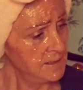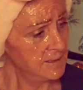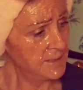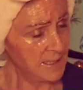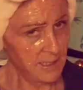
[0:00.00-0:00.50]

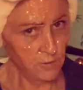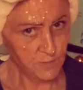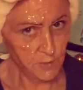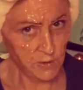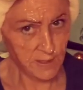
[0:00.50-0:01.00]
The elves
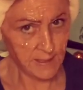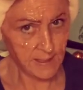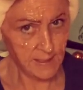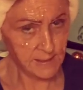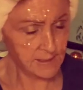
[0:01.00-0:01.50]
put their
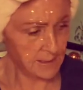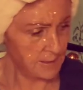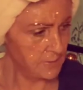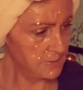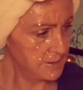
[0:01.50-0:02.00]
heads
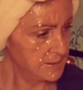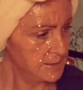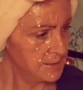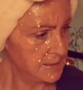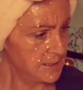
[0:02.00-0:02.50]
down
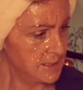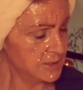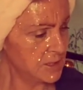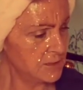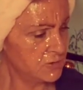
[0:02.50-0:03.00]

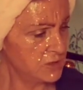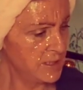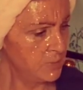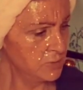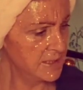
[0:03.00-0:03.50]
and
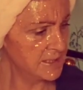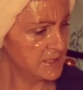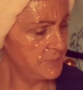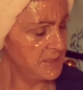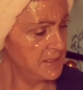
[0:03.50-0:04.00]
trebled their
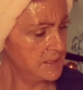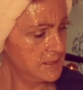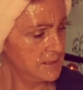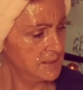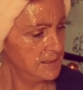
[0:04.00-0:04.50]
speed.
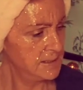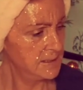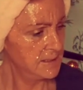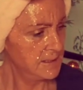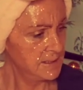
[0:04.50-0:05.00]

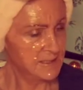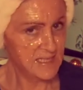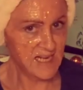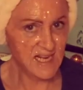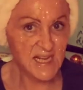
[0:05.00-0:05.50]

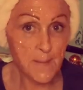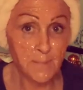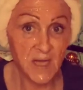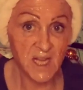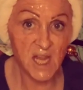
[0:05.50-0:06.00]
Ten
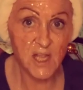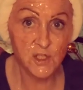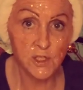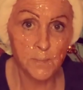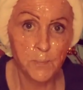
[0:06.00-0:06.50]

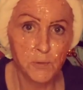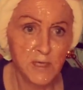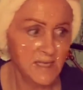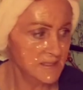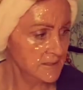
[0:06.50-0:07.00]
billion
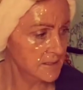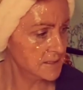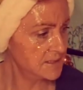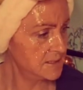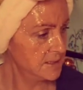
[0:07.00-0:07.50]

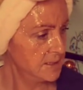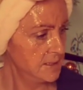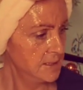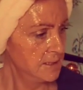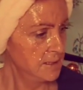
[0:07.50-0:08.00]
presents
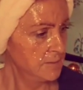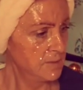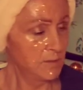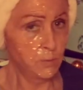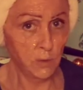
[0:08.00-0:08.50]

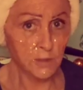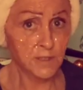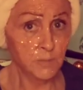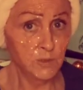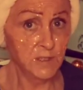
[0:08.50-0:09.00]
were what they
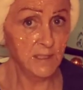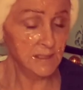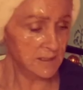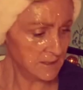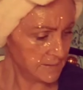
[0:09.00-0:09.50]
would
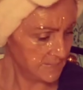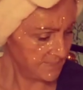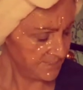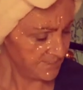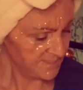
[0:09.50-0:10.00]
need.
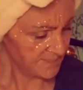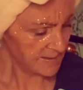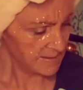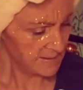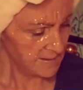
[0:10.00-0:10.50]

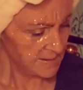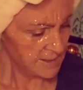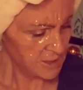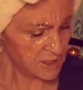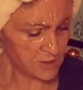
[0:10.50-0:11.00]

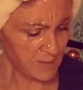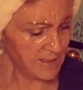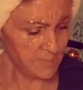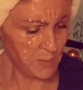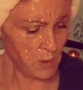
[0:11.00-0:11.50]

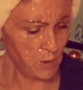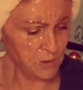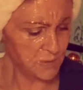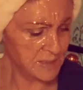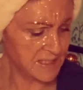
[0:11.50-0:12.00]
Swing
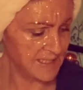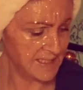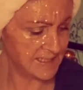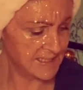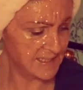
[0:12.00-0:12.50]
balls were
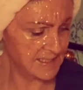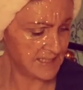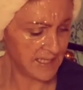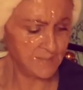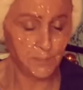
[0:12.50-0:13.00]
tested
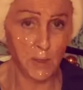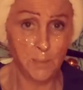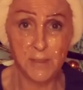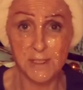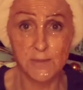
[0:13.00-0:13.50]
and
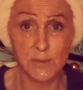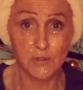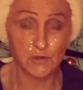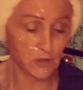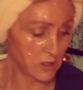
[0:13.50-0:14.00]
puppets were
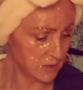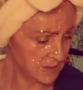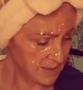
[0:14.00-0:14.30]
strung.